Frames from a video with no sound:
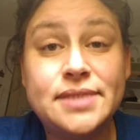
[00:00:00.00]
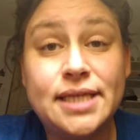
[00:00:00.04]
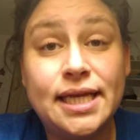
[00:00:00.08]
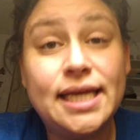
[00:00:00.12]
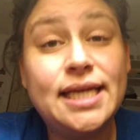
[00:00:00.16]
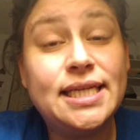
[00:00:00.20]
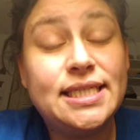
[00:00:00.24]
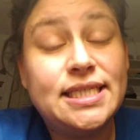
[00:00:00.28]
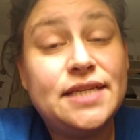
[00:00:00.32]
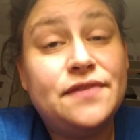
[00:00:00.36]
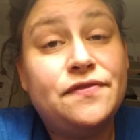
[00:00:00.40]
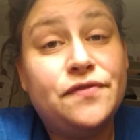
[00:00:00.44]

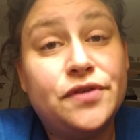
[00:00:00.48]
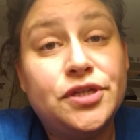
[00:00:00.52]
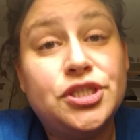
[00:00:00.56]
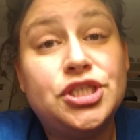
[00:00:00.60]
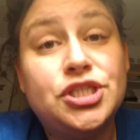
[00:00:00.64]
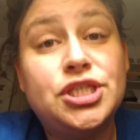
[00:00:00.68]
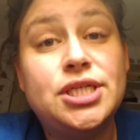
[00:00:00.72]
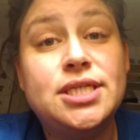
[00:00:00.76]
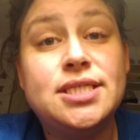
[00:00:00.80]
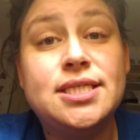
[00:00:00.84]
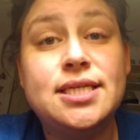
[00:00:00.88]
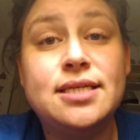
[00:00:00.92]
It did for
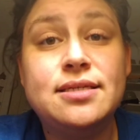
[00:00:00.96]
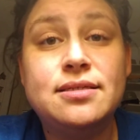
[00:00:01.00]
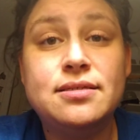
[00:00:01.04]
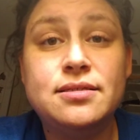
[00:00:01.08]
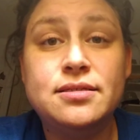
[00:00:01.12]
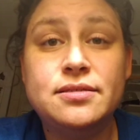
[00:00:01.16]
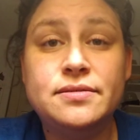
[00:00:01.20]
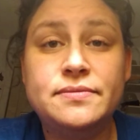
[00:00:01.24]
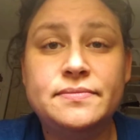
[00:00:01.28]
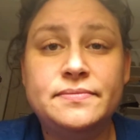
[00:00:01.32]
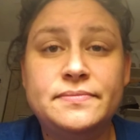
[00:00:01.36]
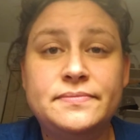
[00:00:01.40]

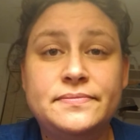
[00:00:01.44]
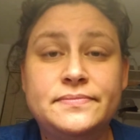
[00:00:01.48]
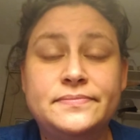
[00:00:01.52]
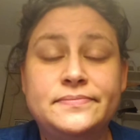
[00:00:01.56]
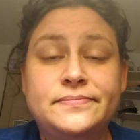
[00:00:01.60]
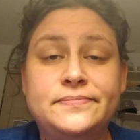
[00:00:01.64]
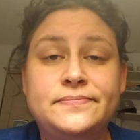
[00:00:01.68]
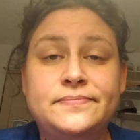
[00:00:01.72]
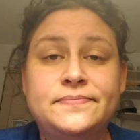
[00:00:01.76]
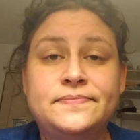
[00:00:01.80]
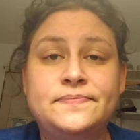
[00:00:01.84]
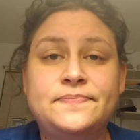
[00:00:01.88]
Jesus.
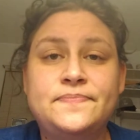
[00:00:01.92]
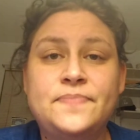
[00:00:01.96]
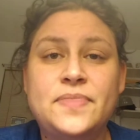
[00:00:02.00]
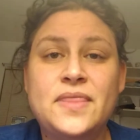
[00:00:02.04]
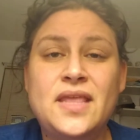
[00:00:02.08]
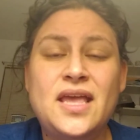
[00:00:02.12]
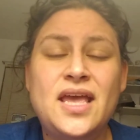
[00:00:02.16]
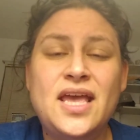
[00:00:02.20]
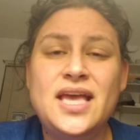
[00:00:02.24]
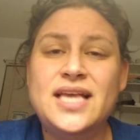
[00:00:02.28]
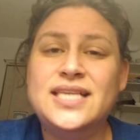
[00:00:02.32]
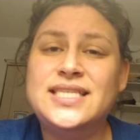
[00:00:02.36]

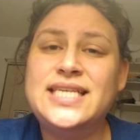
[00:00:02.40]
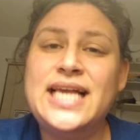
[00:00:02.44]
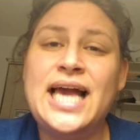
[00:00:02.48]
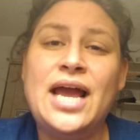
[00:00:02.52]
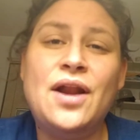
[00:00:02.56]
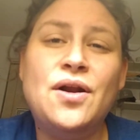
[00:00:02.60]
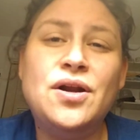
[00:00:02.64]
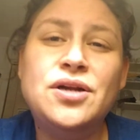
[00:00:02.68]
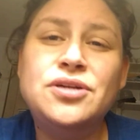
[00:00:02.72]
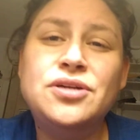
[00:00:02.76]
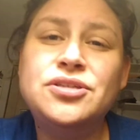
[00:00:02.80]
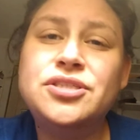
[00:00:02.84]
See, I
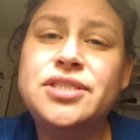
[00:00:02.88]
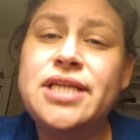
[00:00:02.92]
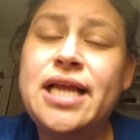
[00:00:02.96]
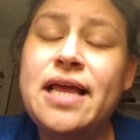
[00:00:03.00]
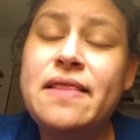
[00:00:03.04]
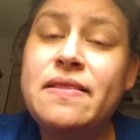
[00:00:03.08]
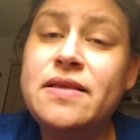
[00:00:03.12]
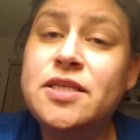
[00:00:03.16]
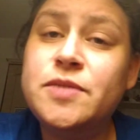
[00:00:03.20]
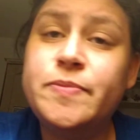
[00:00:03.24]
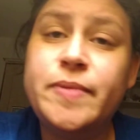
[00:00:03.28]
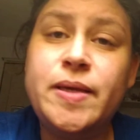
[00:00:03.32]
don't
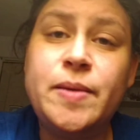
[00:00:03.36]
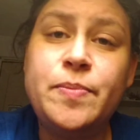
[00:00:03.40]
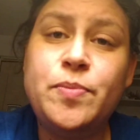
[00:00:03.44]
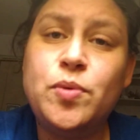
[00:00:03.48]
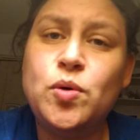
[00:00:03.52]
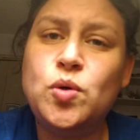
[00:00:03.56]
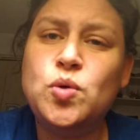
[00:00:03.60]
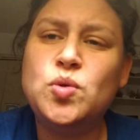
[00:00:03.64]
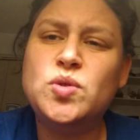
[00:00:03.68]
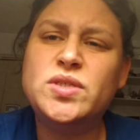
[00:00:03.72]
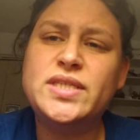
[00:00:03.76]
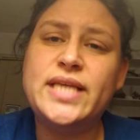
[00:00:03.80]
understand these
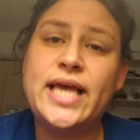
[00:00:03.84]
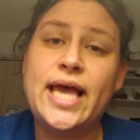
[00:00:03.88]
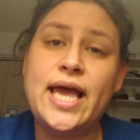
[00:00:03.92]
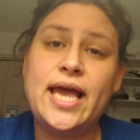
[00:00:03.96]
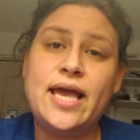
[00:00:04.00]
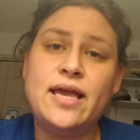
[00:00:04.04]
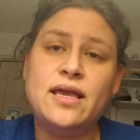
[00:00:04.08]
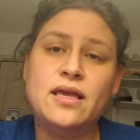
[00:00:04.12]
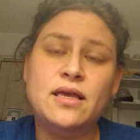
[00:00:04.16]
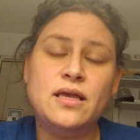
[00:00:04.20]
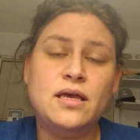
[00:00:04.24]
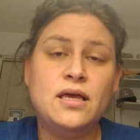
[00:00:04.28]
people who
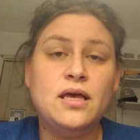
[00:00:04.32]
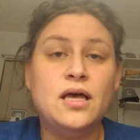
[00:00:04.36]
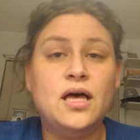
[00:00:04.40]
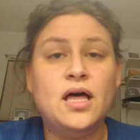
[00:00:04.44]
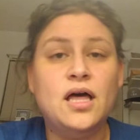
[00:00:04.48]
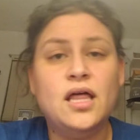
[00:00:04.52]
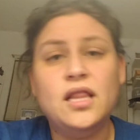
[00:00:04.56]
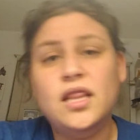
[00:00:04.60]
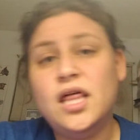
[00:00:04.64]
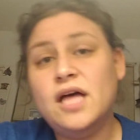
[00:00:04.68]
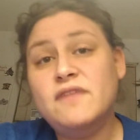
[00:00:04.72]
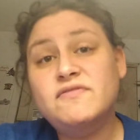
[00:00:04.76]
say,
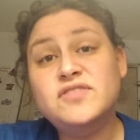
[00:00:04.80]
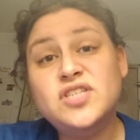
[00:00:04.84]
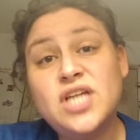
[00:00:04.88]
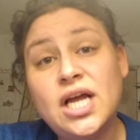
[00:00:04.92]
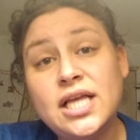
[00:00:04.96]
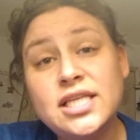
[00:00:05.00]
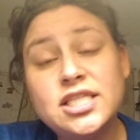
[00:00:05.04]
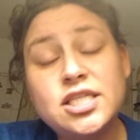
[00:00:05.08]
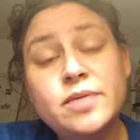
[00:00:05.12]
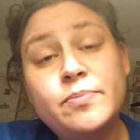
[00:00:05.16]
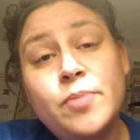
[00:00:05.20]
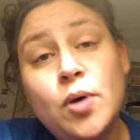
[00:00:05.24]
love's
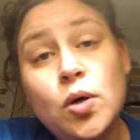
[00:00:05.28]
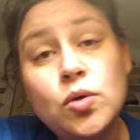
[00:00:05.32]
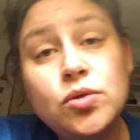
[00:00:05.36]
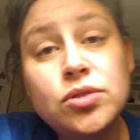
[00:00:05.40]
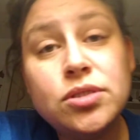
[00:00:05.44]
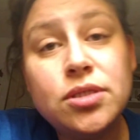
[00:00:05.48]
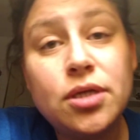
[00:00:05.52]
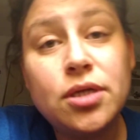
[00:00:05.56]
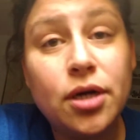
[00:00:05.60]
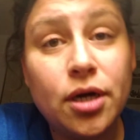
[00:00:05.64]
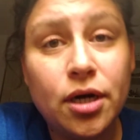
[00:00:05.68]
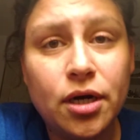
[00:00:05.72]
not
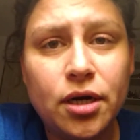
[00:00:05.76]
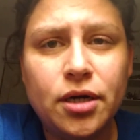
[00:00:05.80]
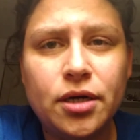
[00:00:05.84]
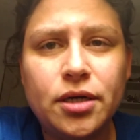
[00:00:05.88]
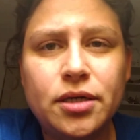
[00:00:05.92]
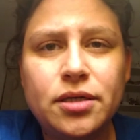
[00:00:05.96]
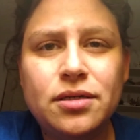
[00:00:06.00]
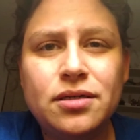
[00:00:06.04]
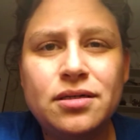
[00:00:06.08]
supposed to hurt.